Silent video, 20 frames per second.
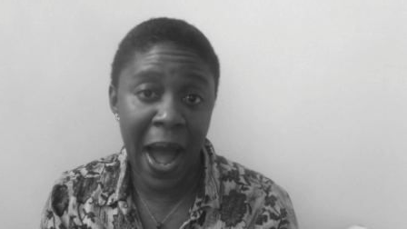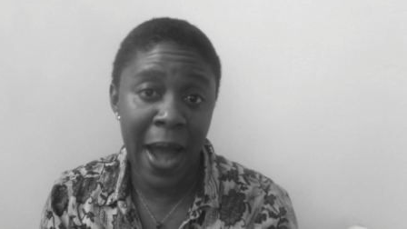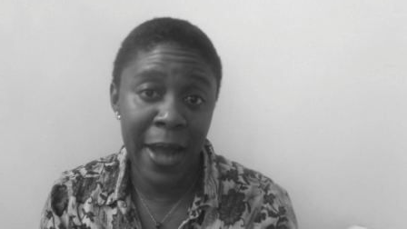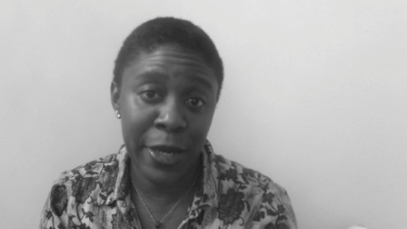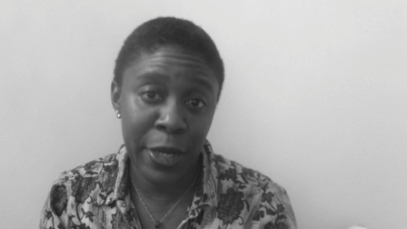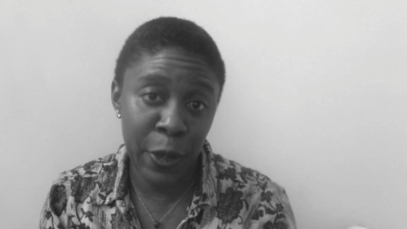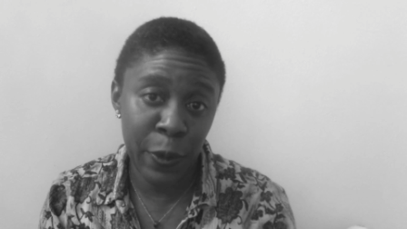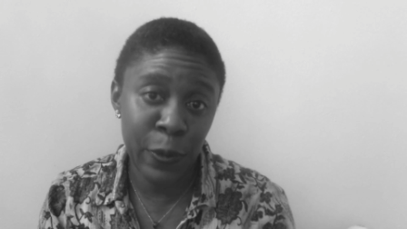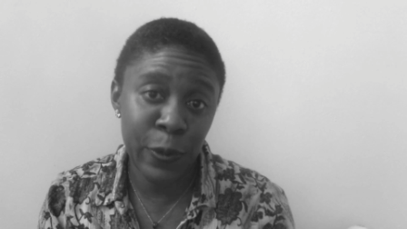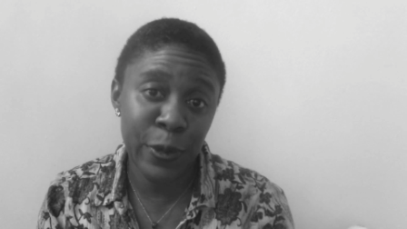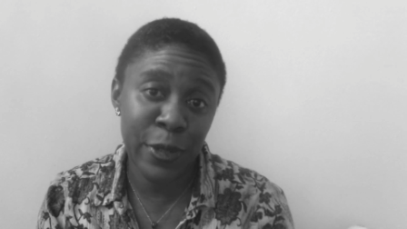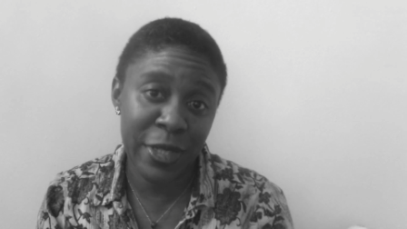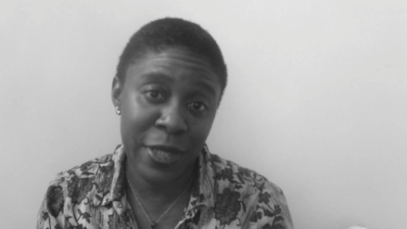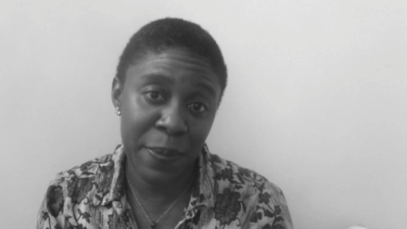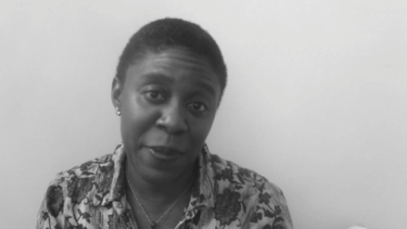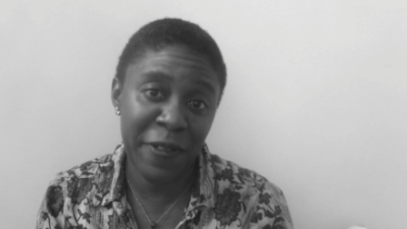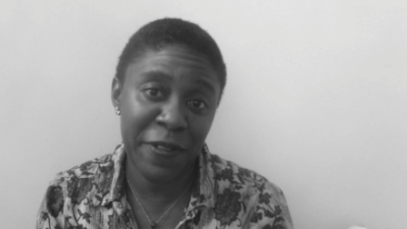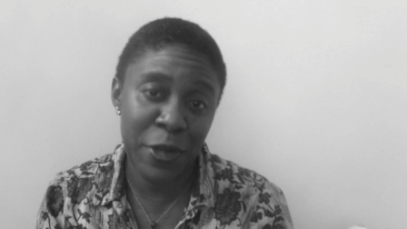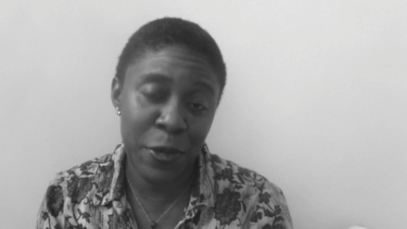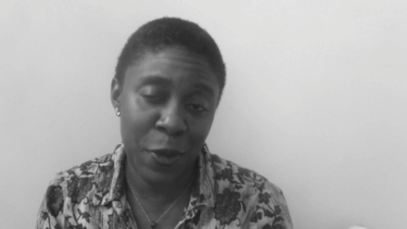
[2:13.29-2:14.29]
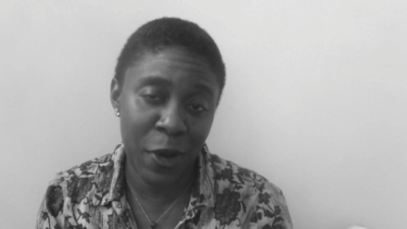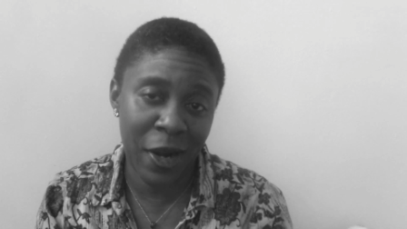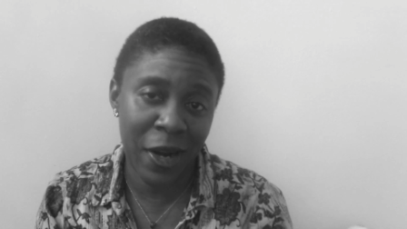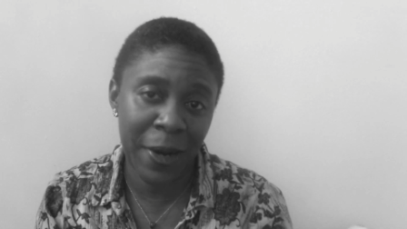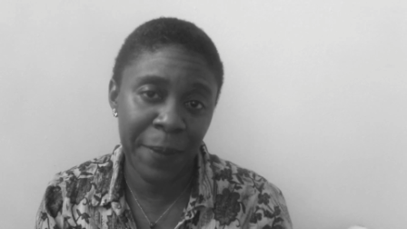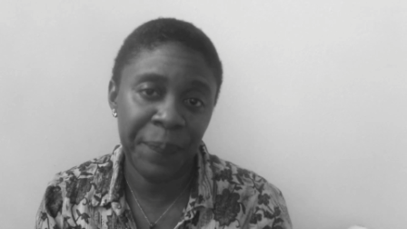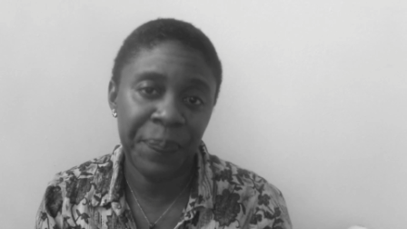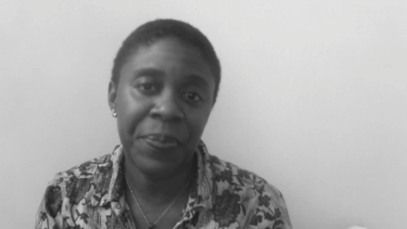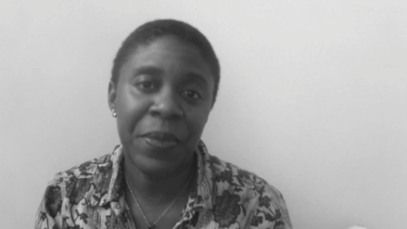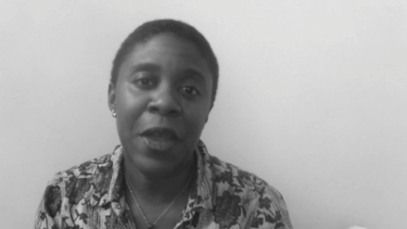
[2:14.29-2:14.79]
I know who some of you
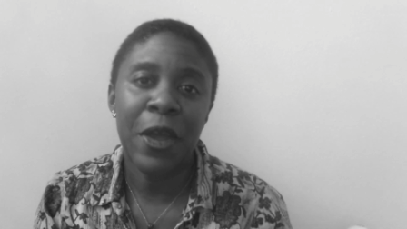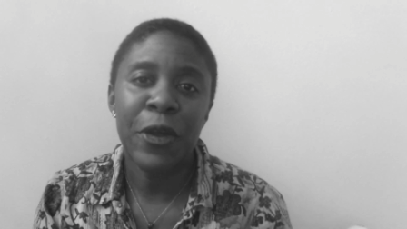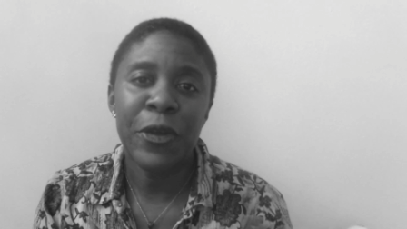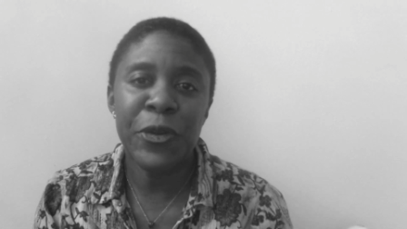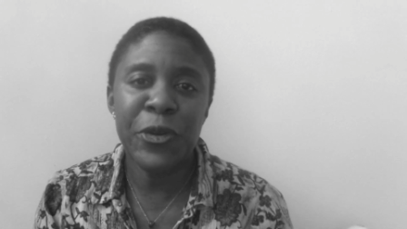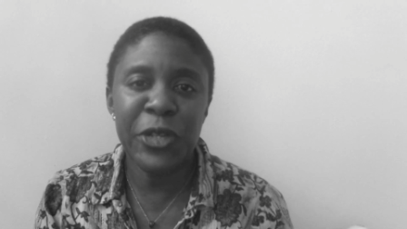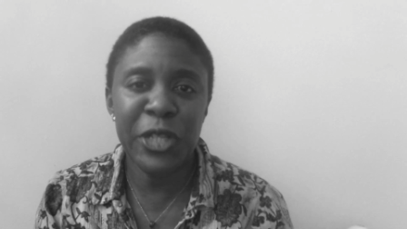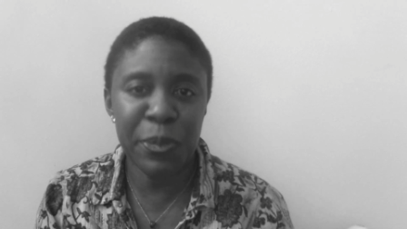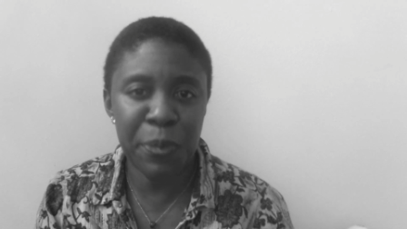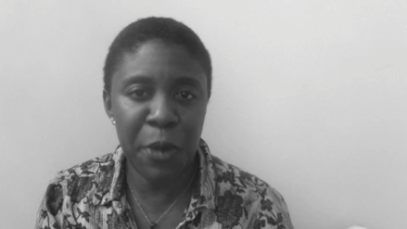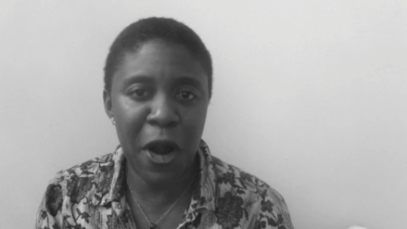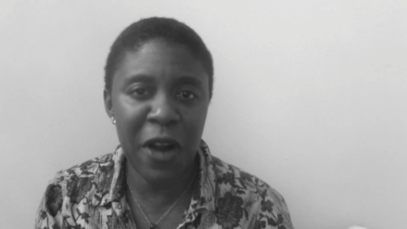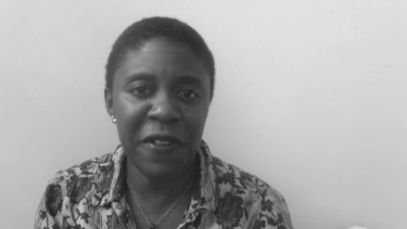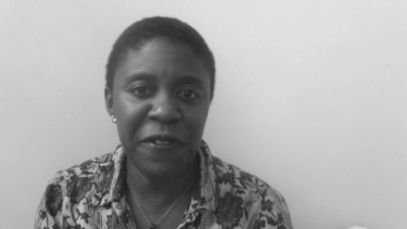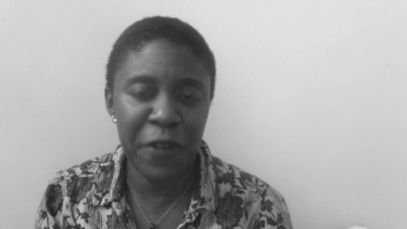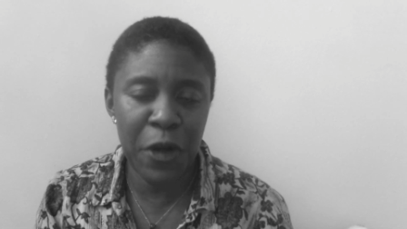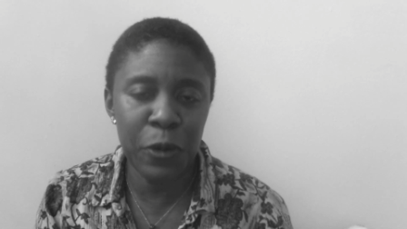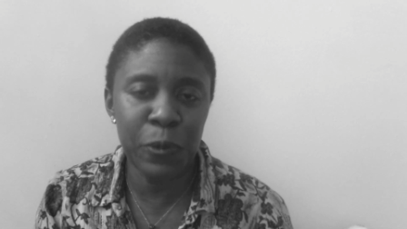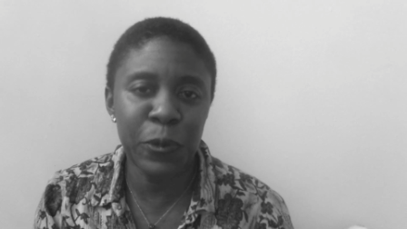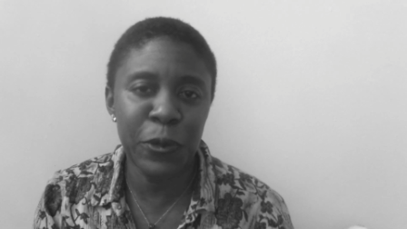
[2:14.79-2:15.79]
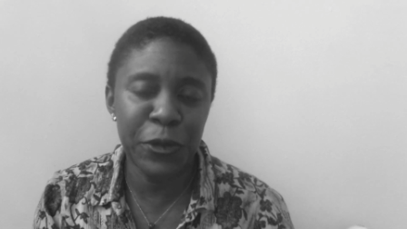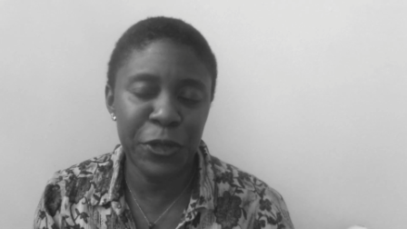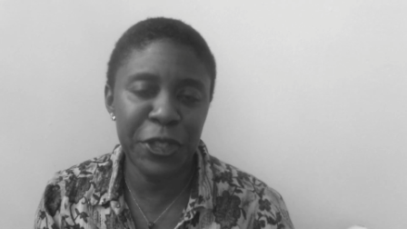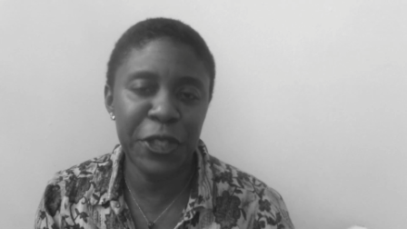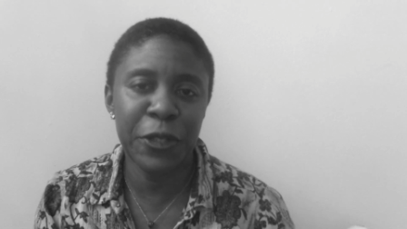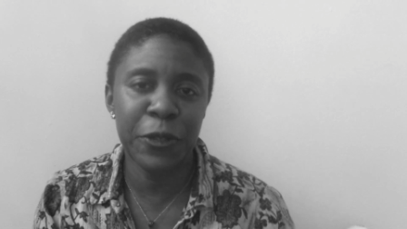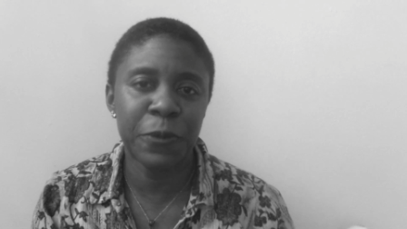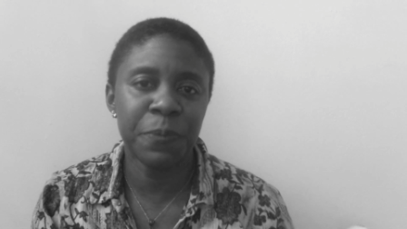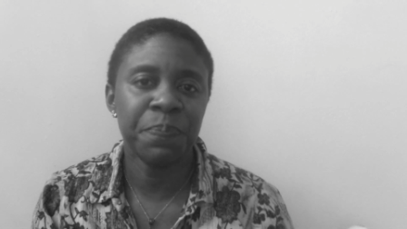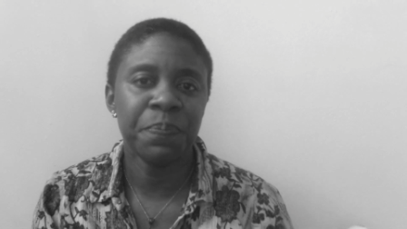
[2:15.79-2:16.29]
are, your smartphone will
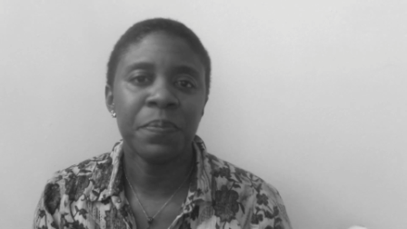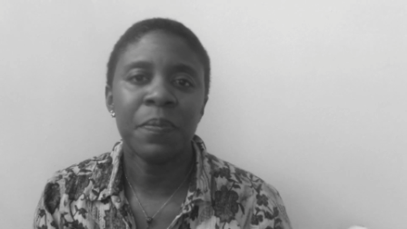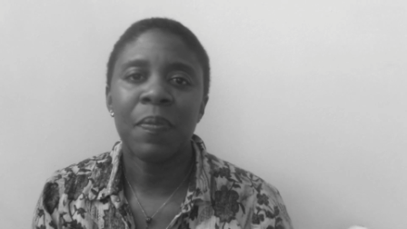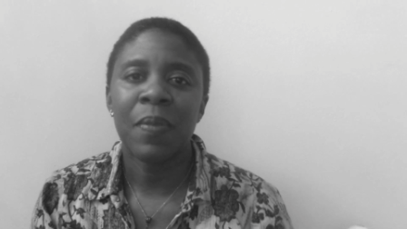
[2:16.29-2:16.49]
do.